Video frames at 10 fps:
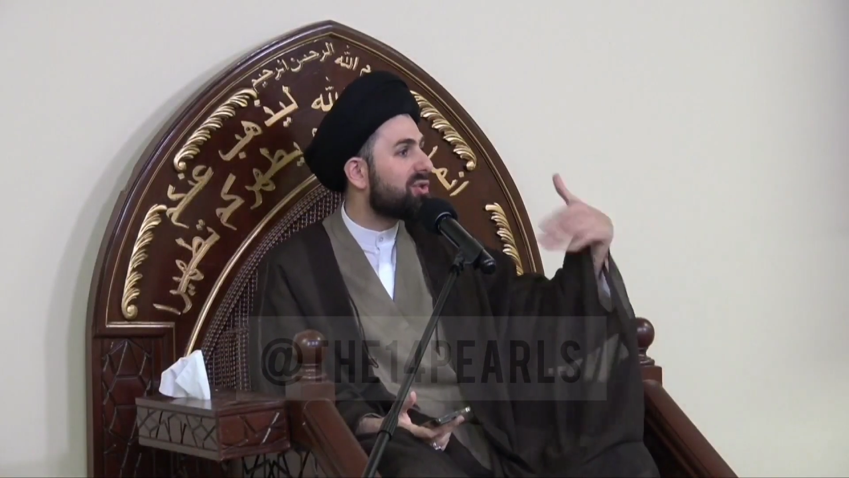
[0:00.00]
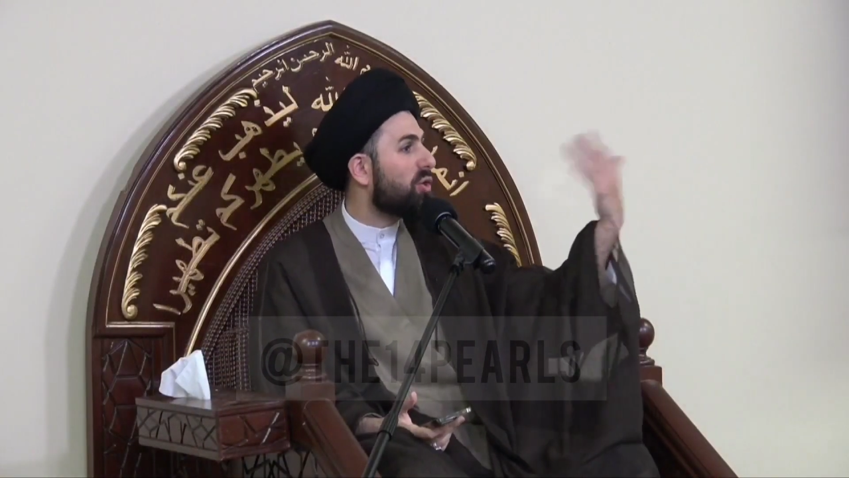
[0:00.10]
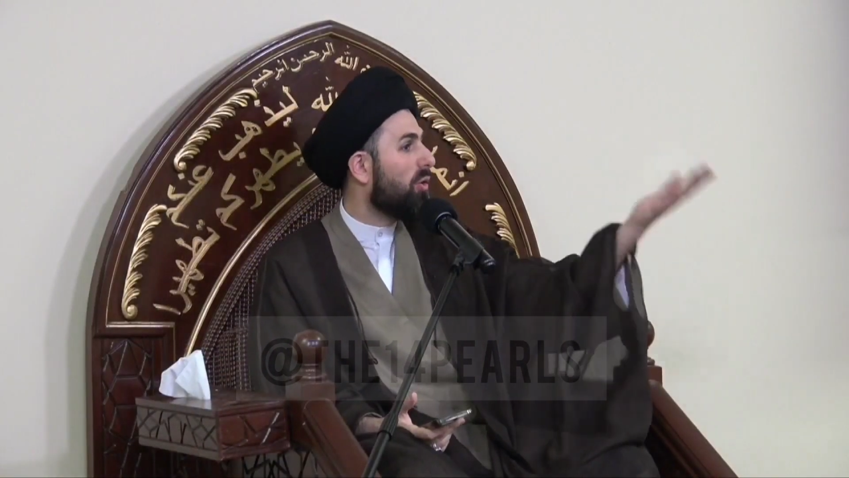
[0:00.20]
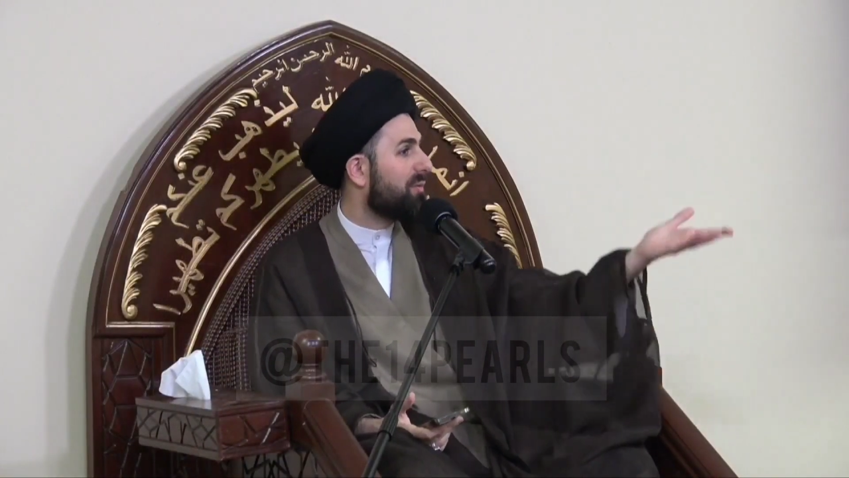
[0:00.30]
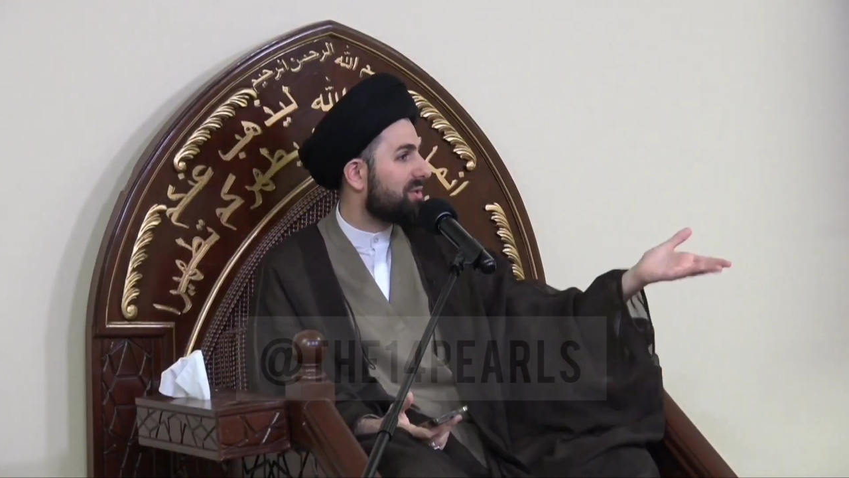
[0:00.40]
is
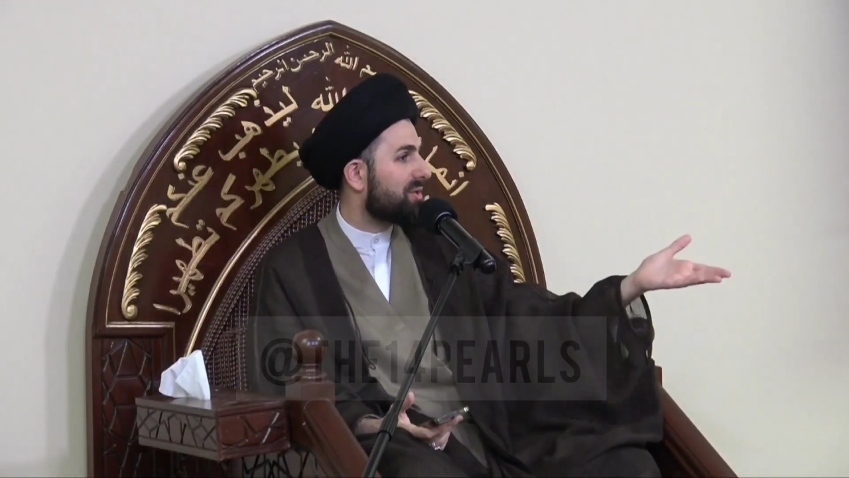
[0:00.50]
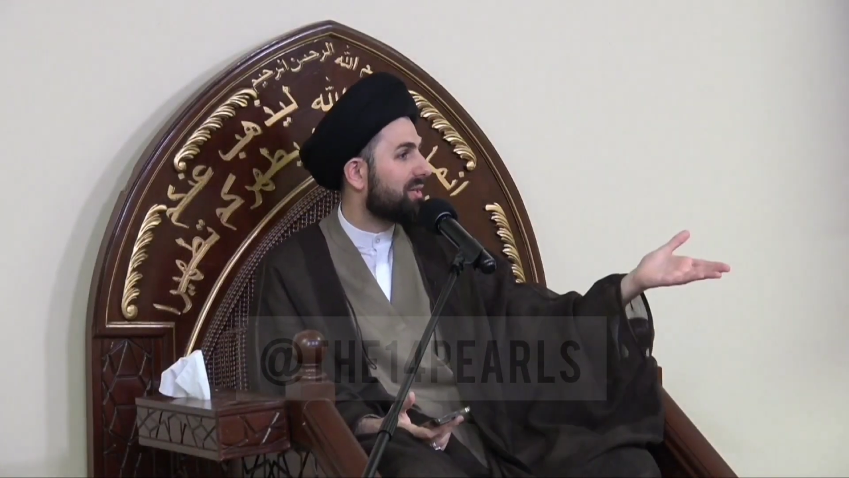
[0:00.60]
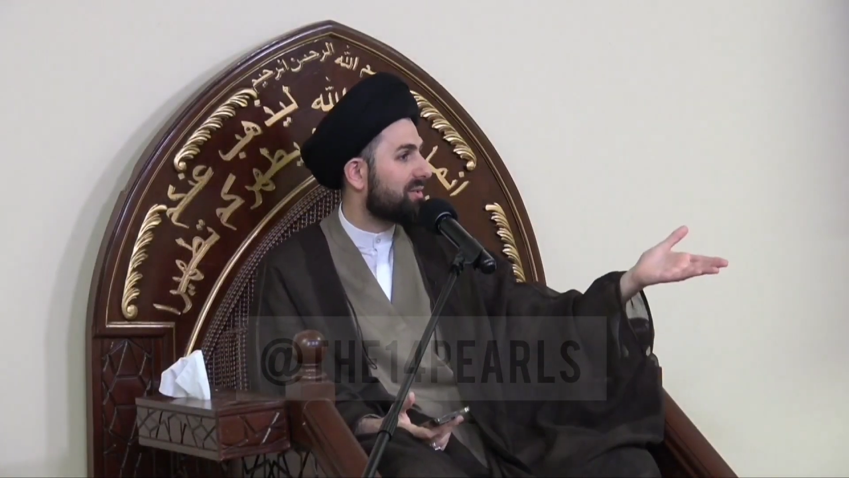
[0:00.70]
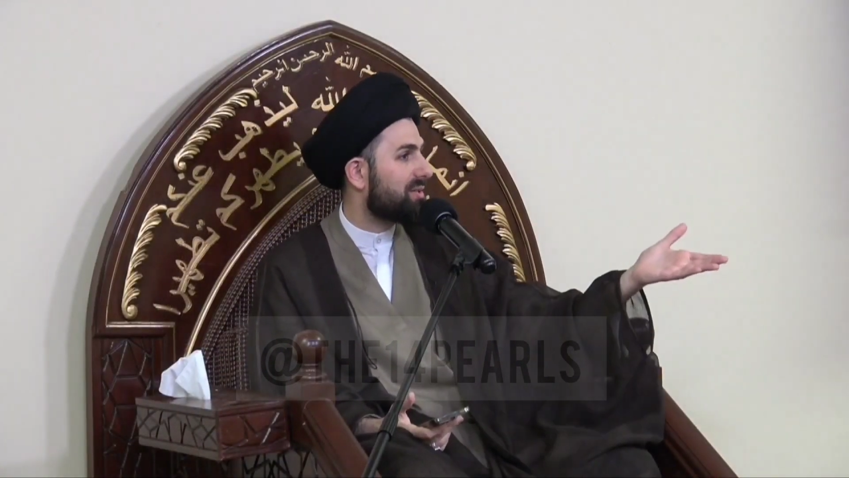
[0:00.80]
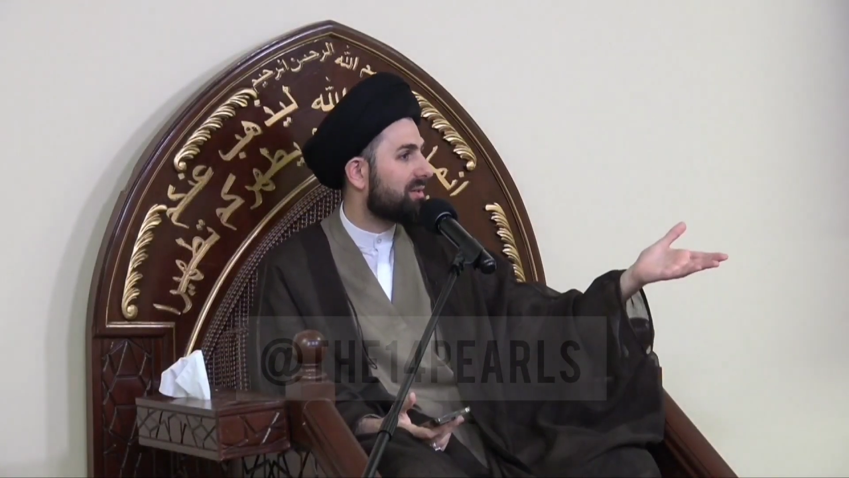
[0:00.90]

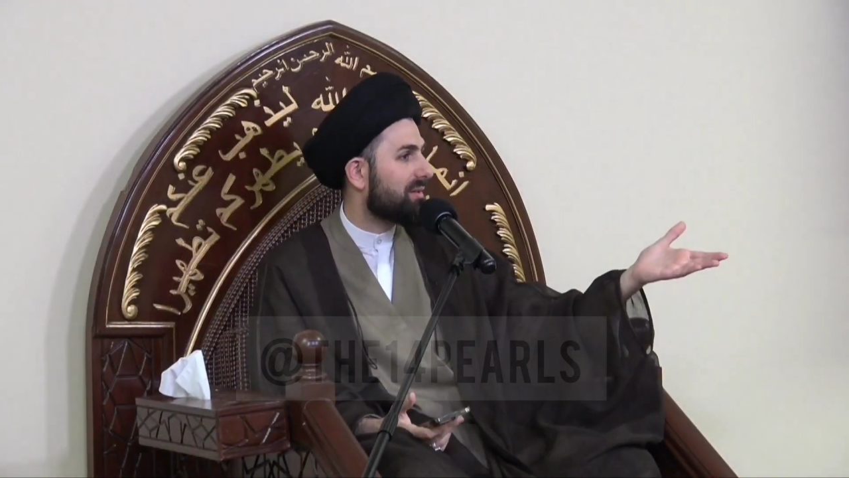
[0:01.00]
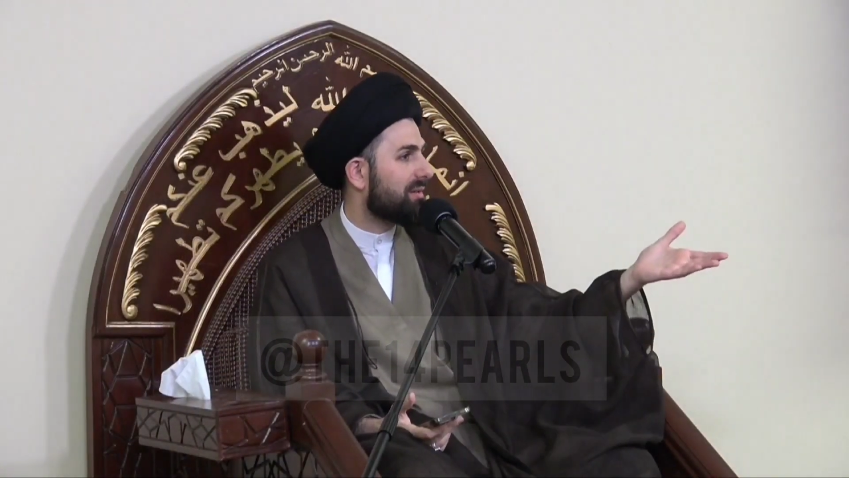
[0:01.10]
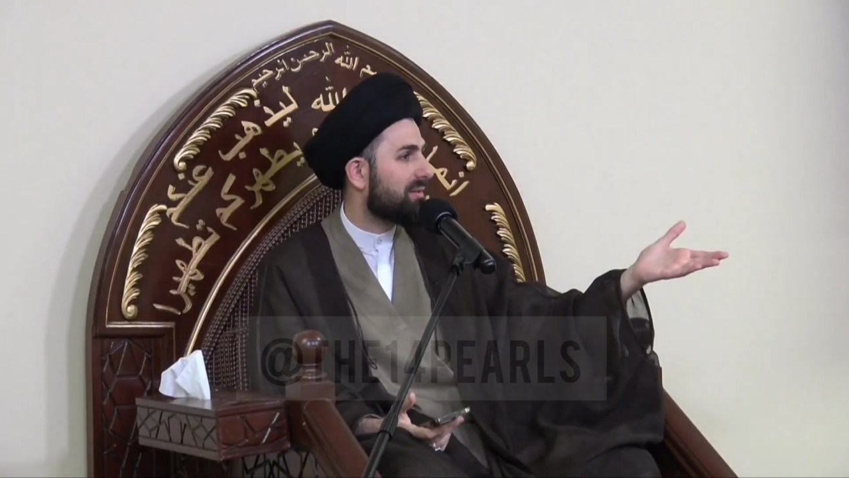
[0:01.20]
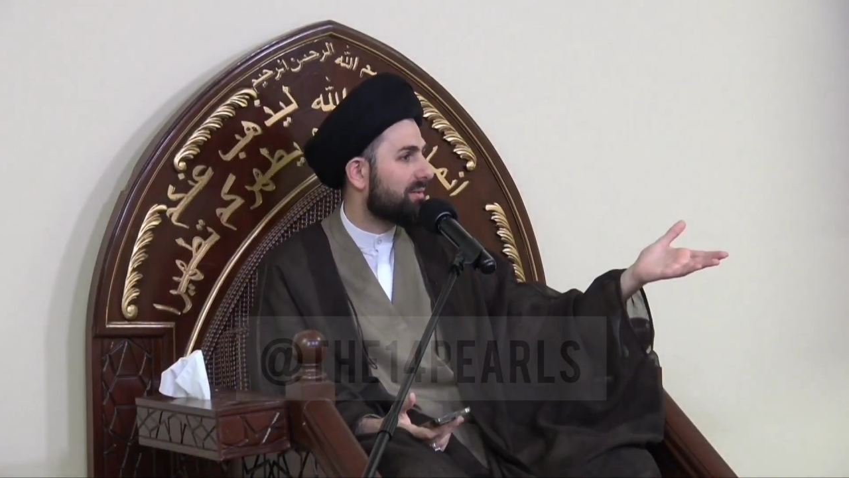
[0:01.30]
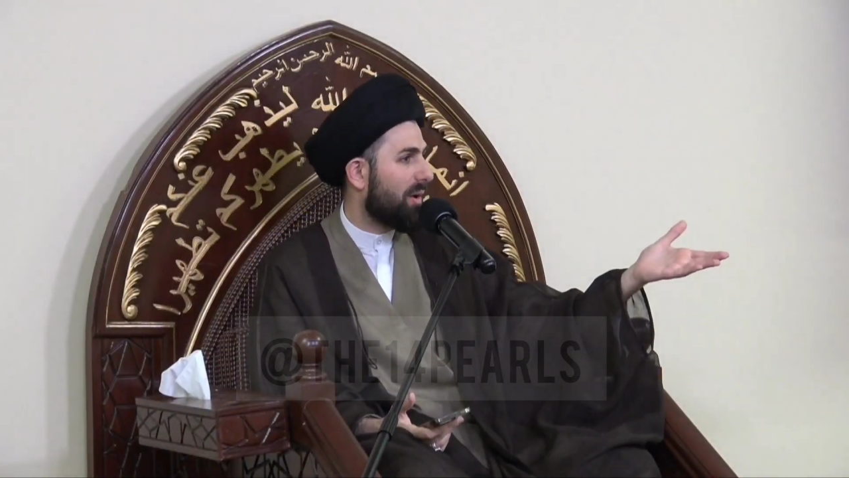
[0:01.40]
overseas,
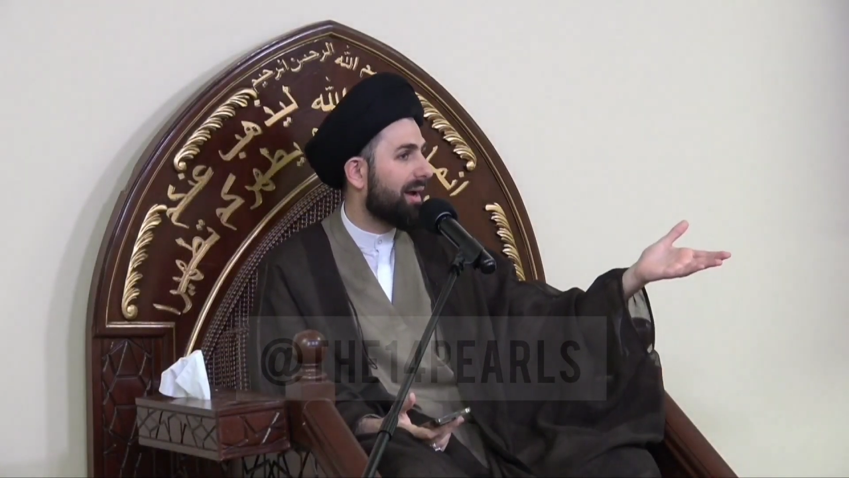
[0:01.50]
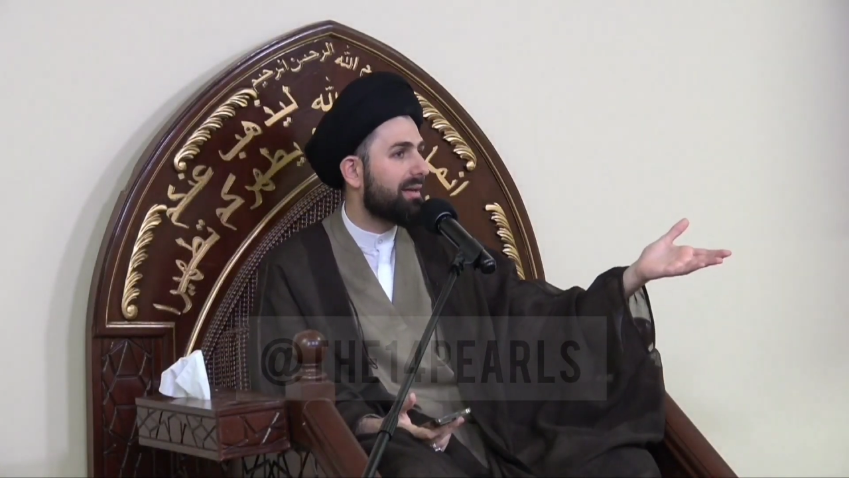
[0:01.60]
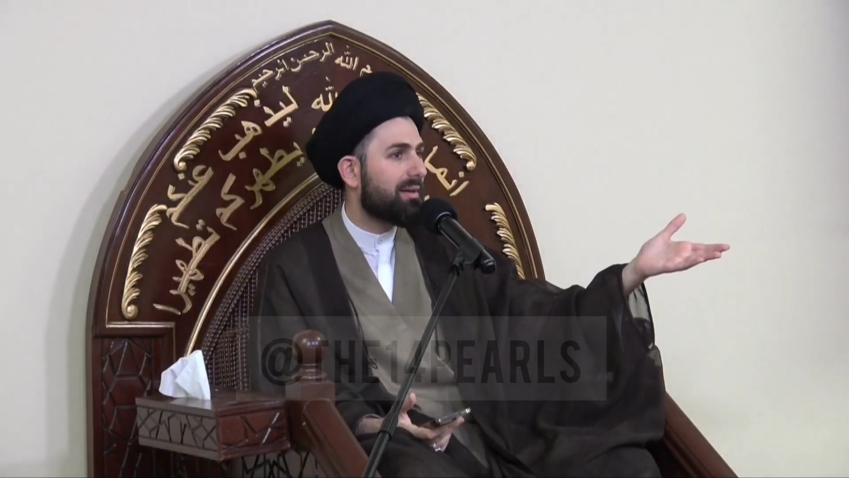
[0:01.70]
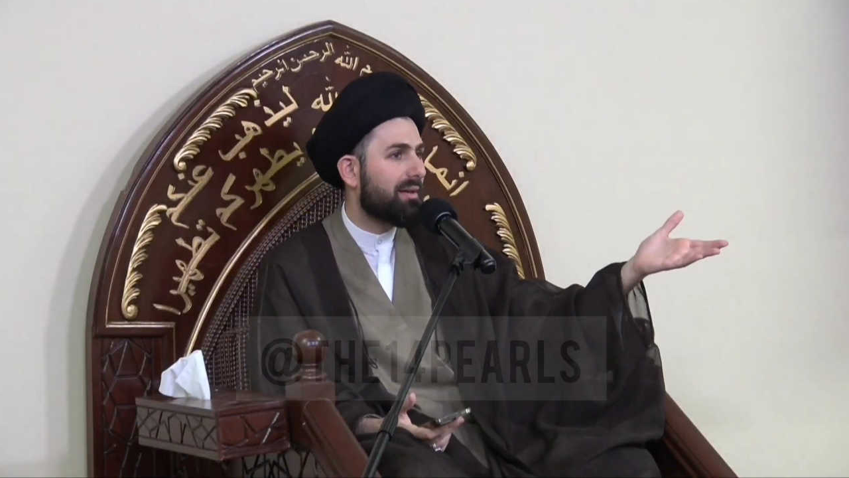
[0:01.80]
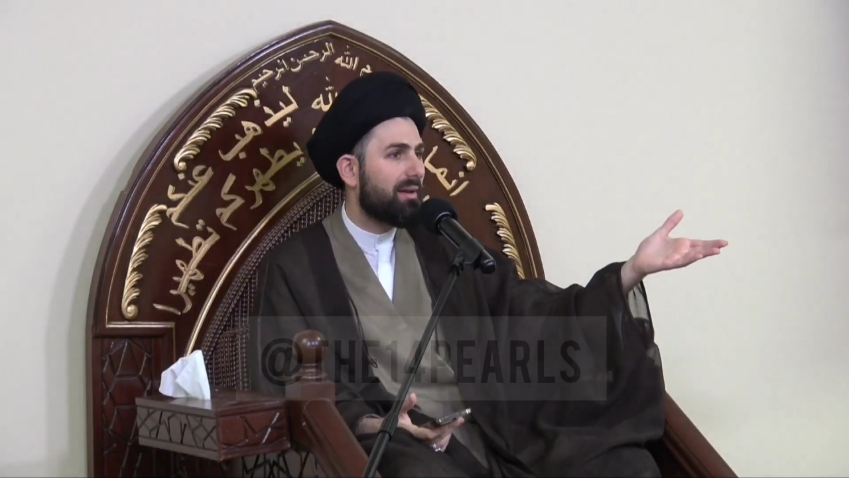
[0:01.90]
right?